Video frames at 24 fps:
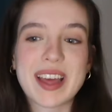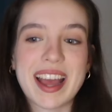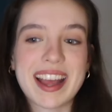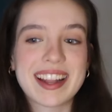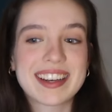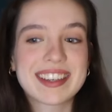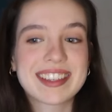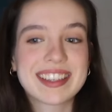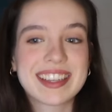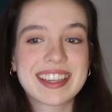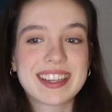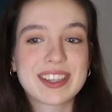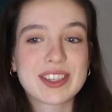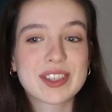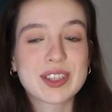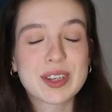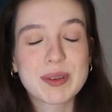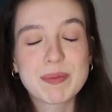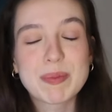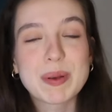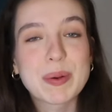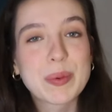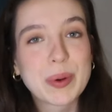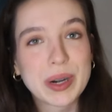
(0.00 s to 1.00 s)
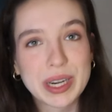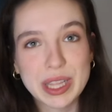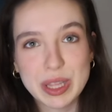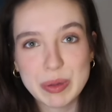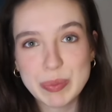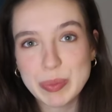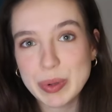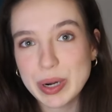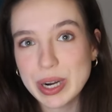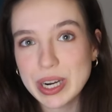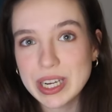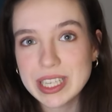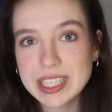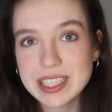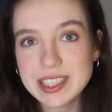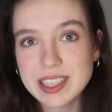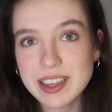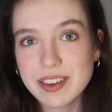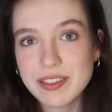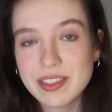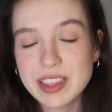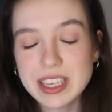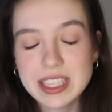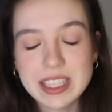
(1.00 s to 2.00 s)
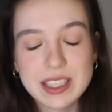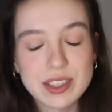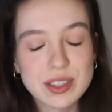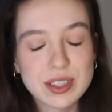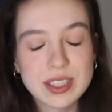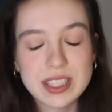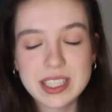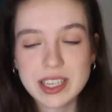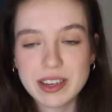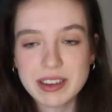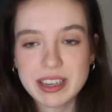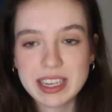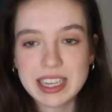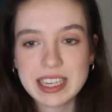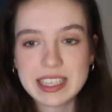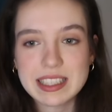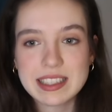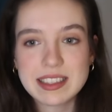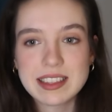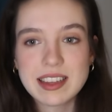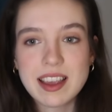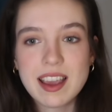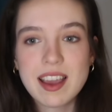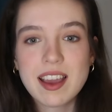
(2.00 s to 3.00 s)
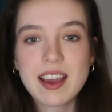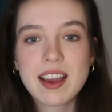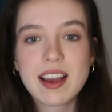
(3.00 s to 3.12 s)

that should be one of the parts of this little series.